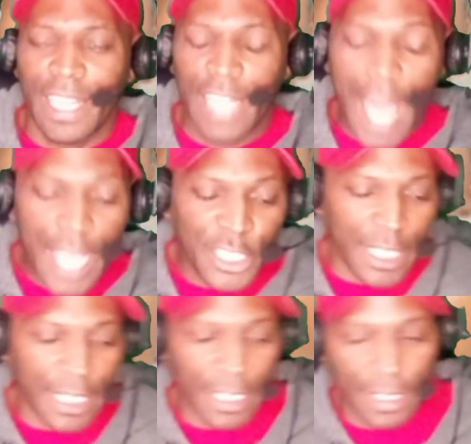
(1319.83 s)

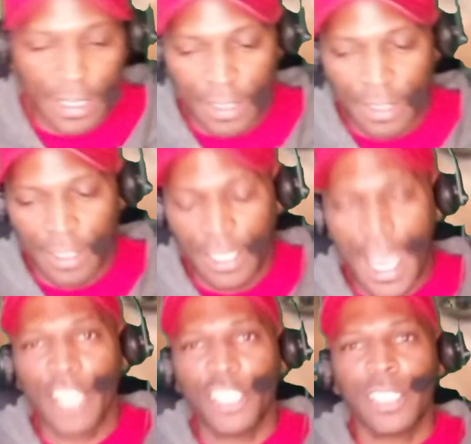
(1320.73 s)
Logic. You
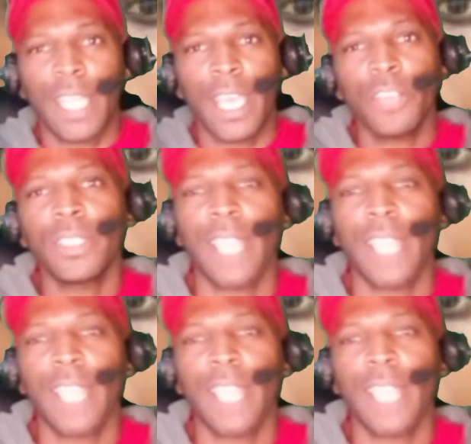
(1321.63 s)
got to just take your